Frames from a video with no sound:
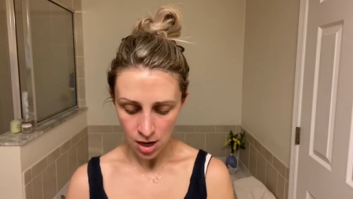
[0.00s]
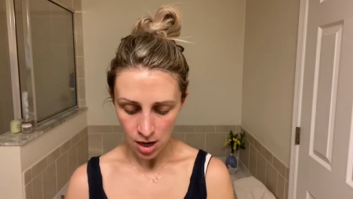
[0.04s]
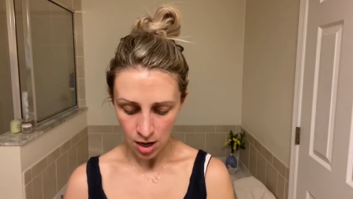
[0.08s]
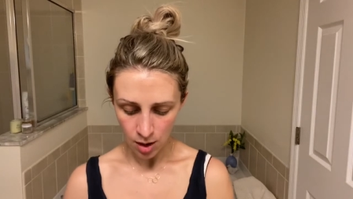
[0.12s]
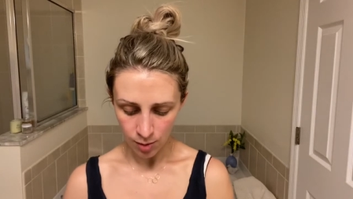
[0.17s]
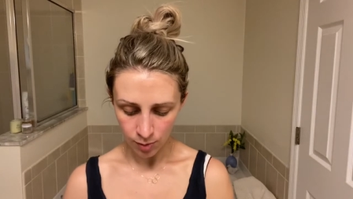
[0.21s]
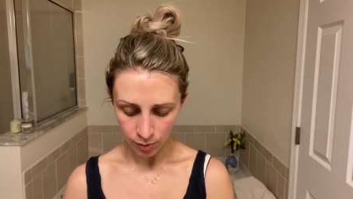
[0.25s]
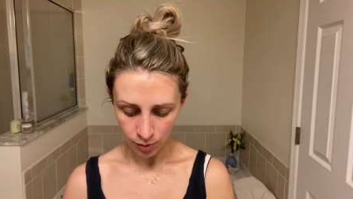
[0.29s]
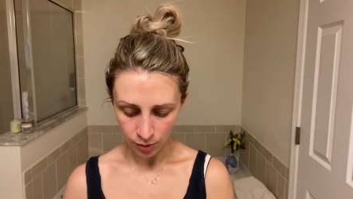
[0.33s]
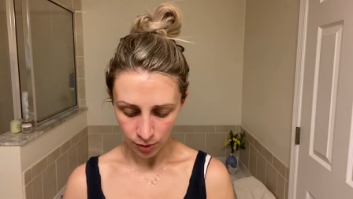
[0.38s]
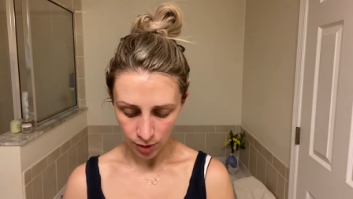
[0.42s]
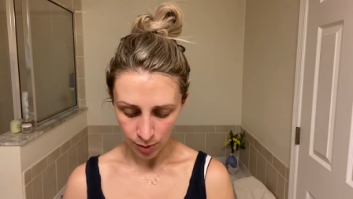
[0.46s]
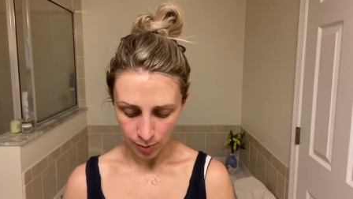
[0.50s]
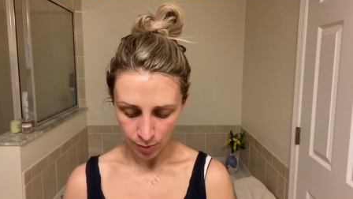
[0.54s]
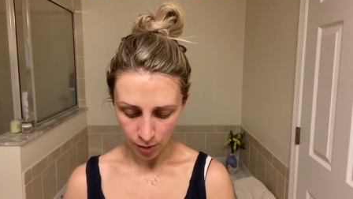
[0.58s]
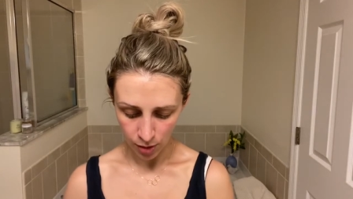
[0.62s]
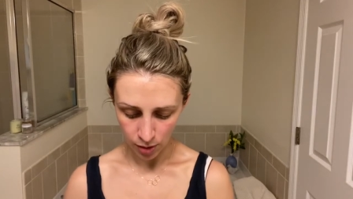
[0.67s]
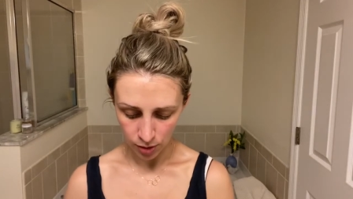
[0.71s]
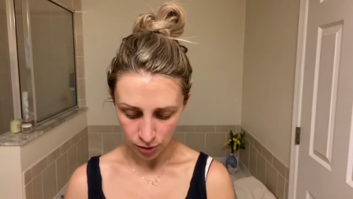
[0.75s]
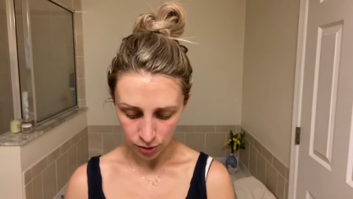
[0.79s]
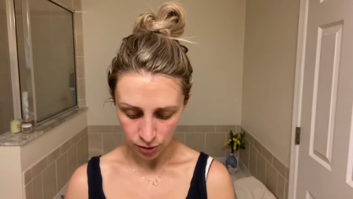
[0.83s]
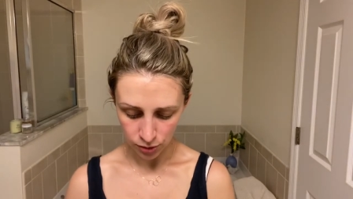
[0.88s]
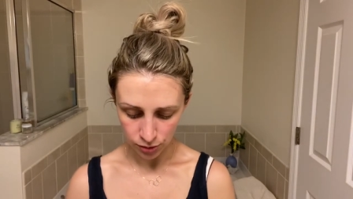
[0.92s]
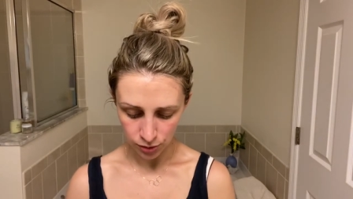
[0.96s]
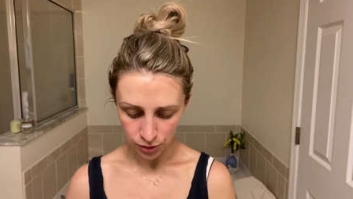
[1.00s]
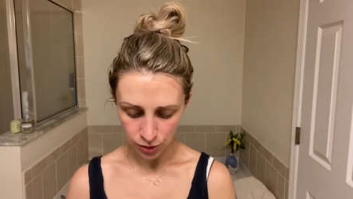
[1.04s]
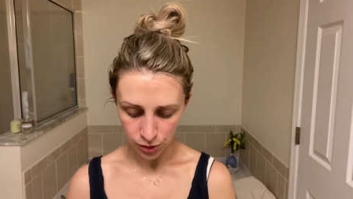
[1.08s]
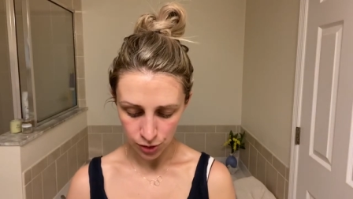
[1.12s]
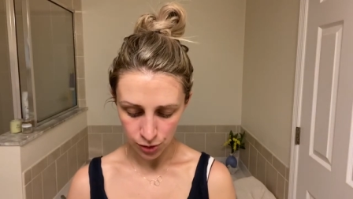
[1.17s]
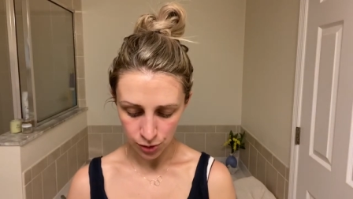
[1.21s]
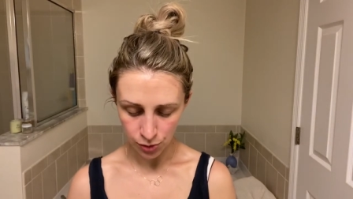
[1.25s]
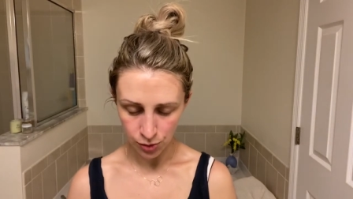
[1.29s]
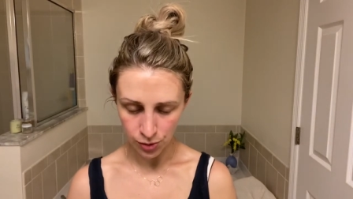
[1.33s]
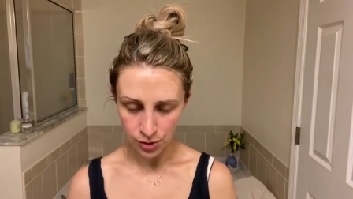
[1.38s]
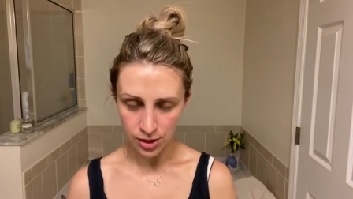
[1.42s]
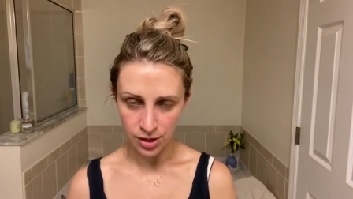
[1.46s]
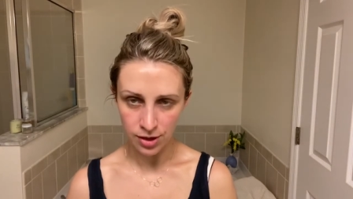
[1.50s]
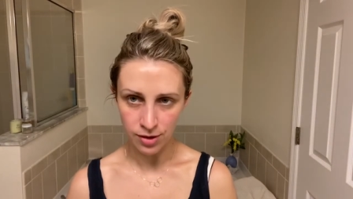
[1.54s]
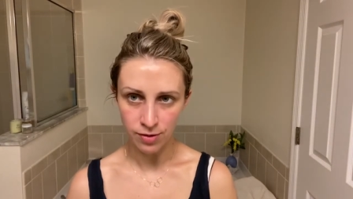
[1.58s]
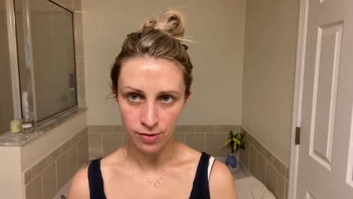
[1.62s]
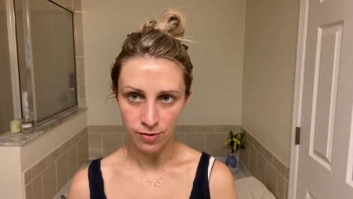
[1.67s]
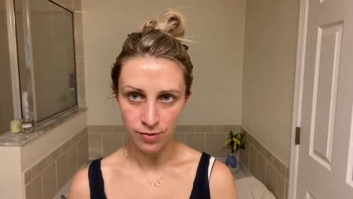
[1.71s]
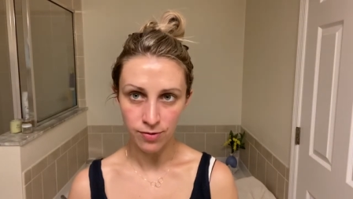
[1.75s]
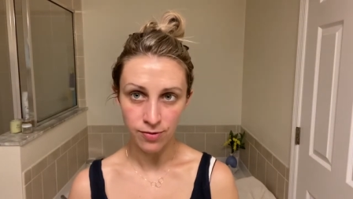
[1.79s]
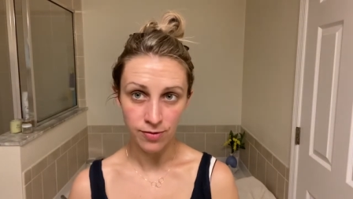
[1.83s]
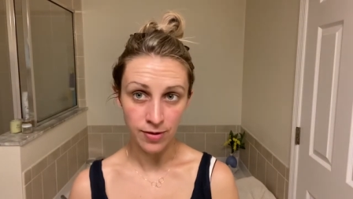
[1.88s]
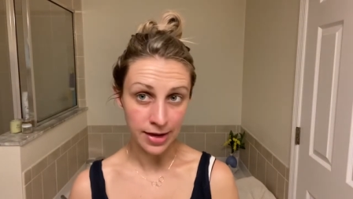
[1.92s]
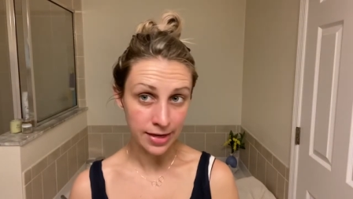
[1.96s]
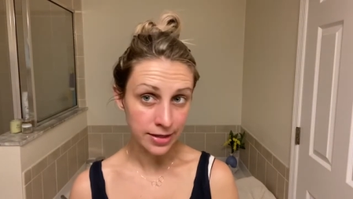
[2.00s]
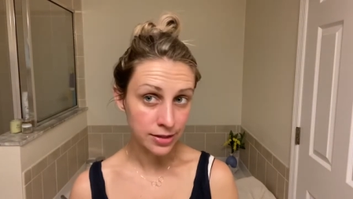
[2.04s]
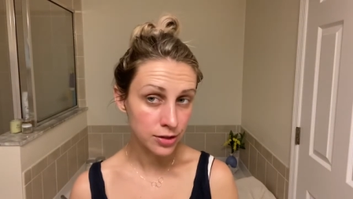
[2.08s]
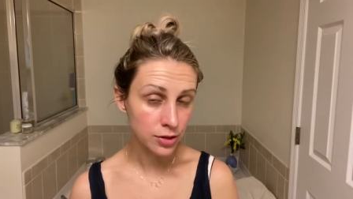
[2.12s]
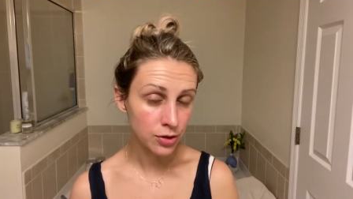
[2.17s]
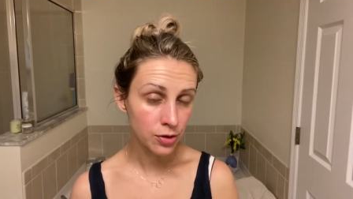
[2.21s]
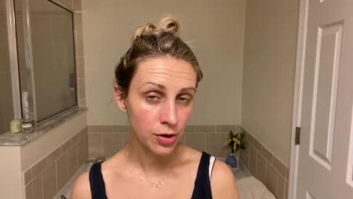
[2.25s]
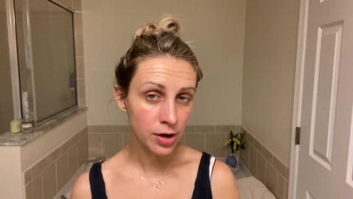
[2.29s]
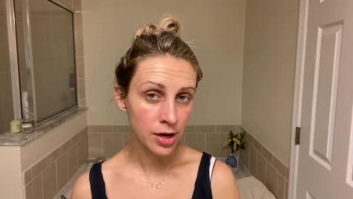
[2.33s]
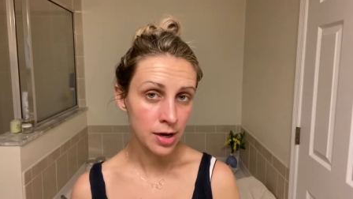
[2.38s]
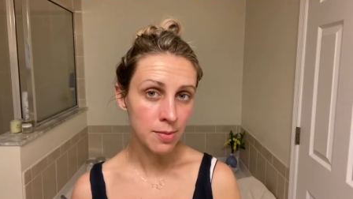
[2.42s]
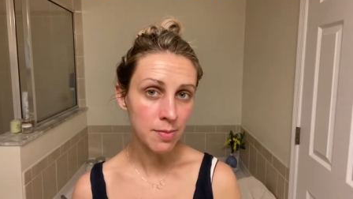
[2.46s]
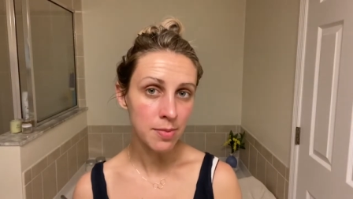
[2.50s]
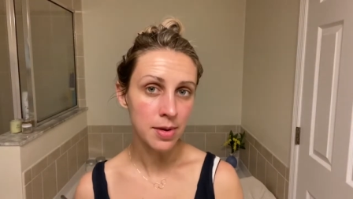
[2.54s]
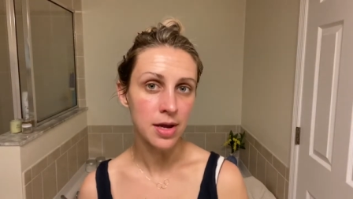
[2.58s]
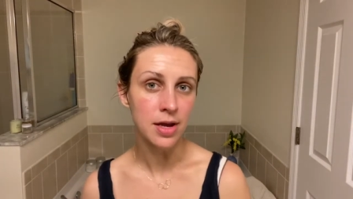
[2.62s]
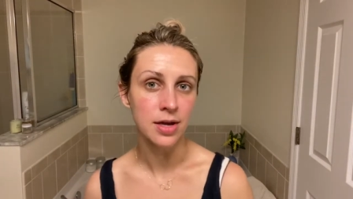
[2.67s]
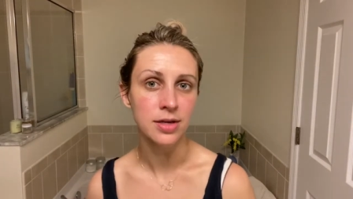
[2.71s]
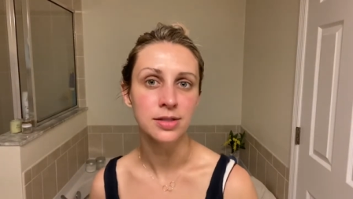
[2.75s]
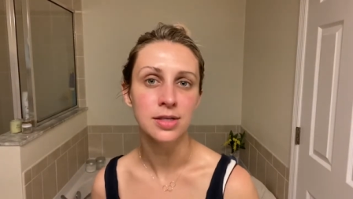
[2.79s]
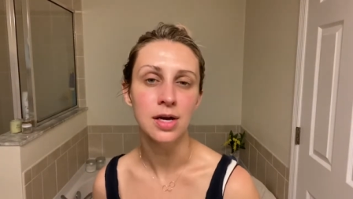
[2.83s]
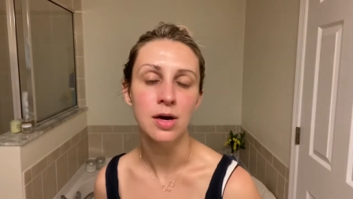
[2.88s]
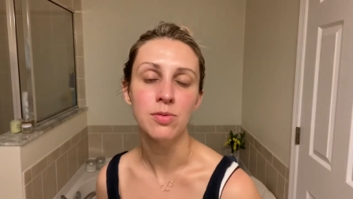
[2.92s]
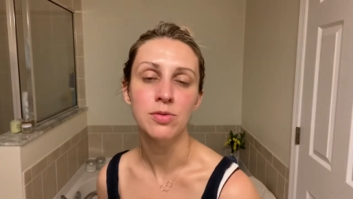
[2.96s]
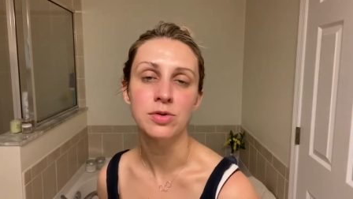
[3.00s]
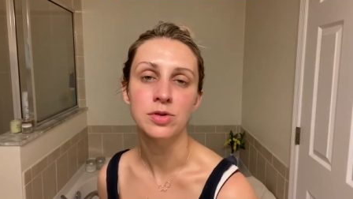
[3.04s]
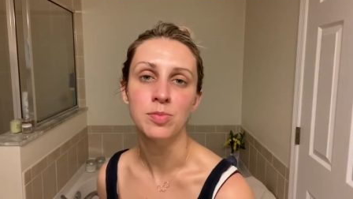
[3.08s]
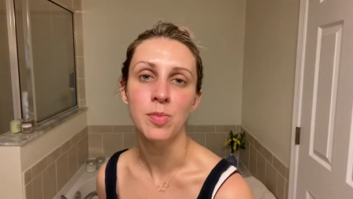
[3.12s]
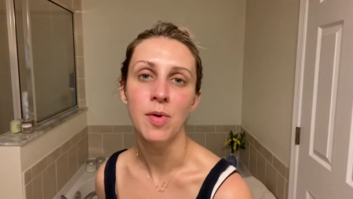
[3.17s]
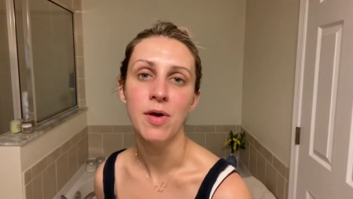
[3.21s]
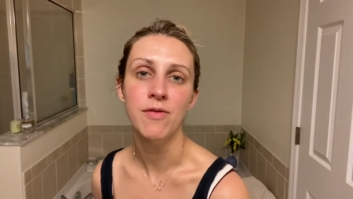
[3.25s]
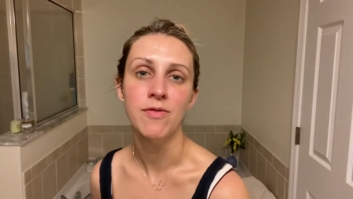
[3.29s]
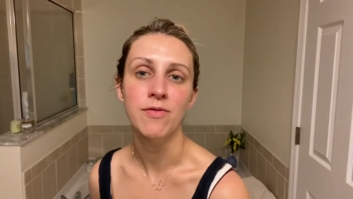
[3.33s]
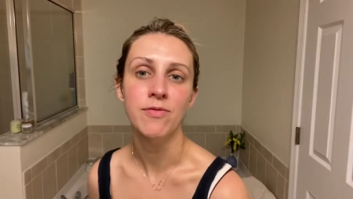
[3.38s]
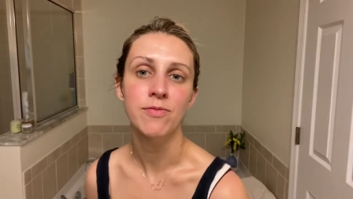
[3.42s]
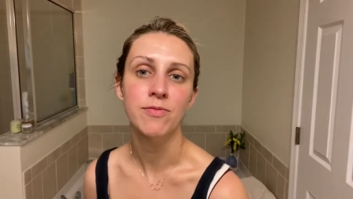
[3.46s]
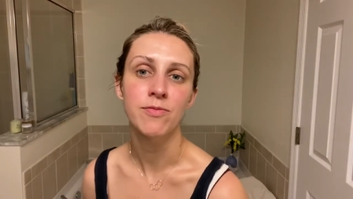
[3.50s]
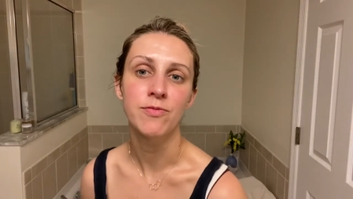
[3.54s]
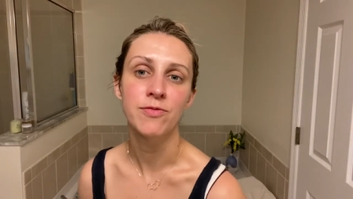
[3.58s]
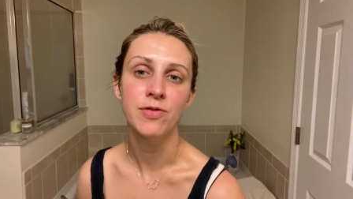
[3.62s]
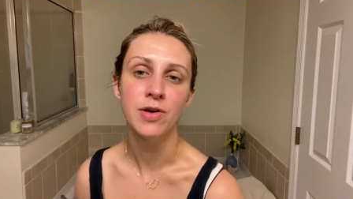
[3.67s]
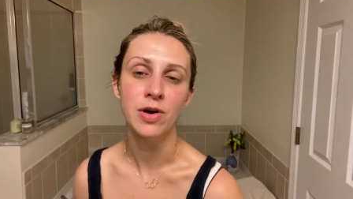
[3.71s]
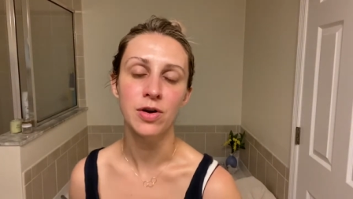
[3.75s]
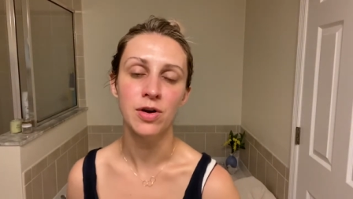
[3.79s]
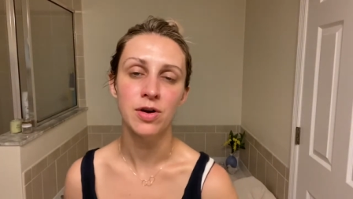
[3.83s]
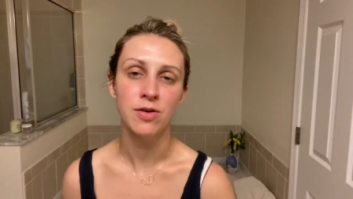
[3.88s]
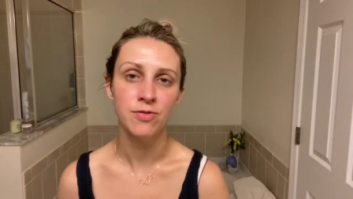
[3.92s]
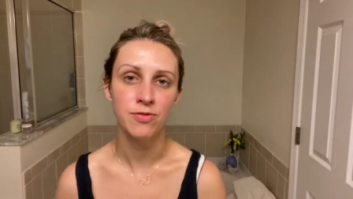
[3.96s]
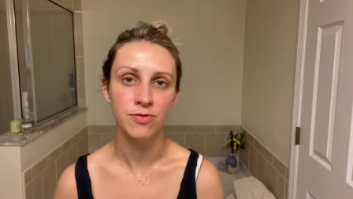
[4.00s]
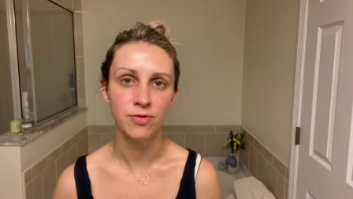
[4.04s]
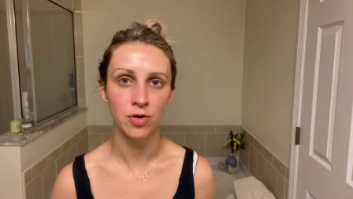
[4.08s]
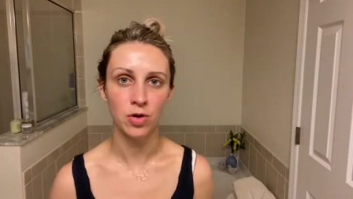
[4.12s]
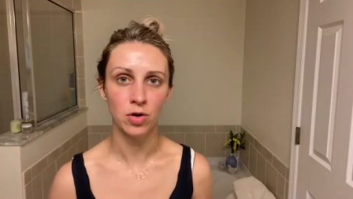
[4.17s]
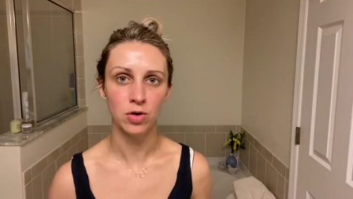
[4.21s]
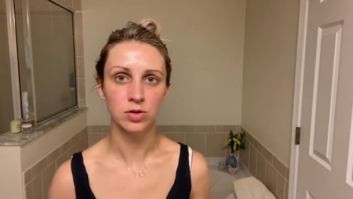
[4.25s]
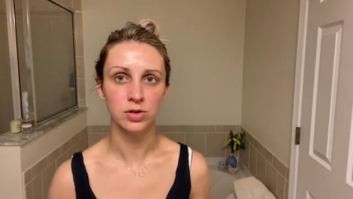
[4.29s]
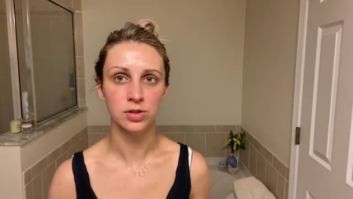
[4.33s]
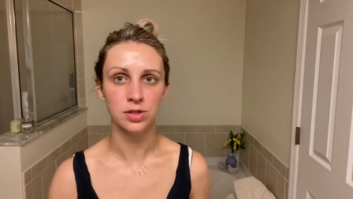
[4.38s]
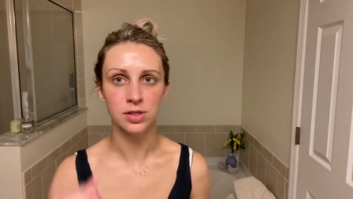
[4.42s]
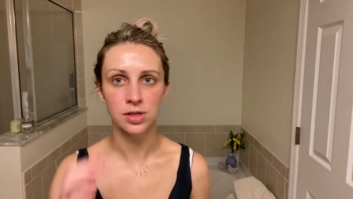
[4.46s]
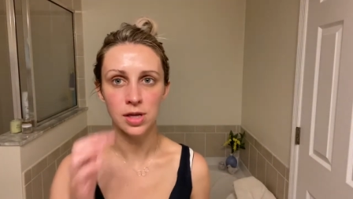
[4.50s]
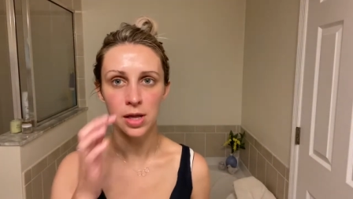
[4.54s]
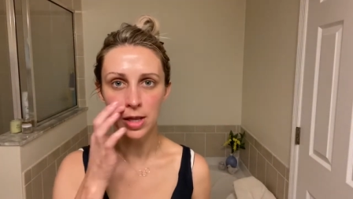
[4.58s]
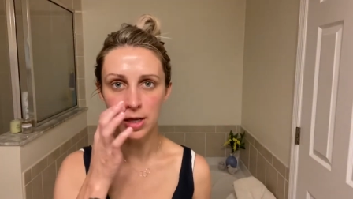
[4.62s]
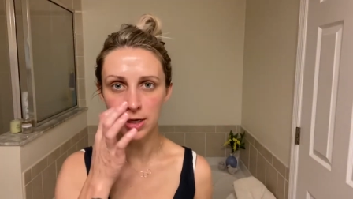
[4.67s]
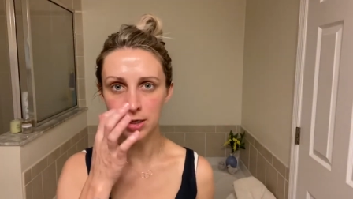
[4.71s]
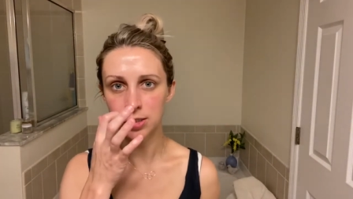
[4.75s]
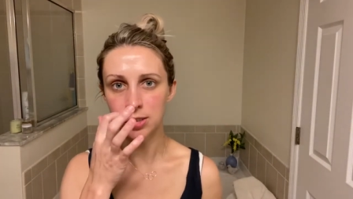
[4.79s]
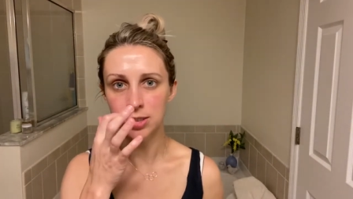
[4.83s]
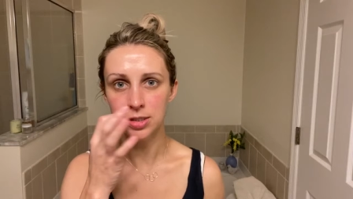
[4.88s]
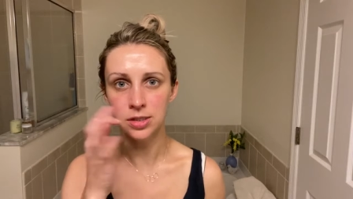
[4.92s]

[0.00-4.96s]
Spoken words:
I'm really partial to the face cream because that was my very first like